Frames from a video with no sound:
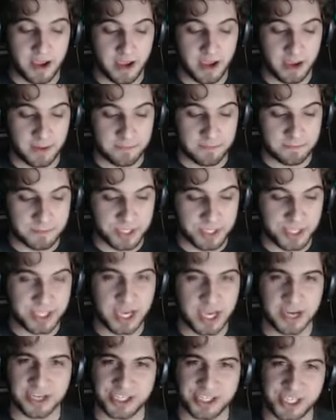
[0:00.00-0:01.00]
She's got
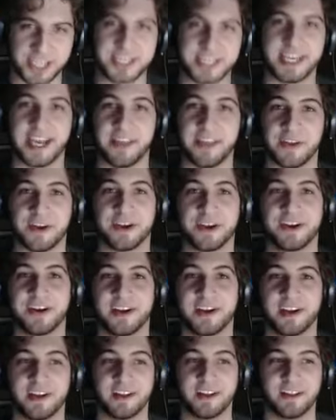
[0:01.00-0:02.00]
her shit together.
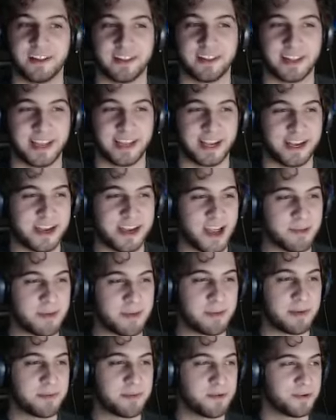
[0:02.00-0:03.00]
Like, not many
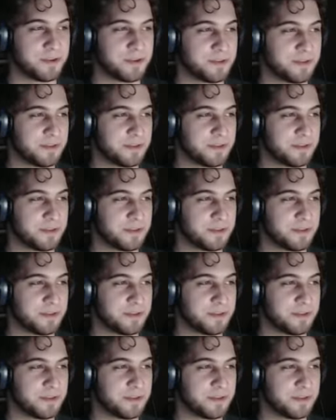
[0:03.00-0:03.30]
people,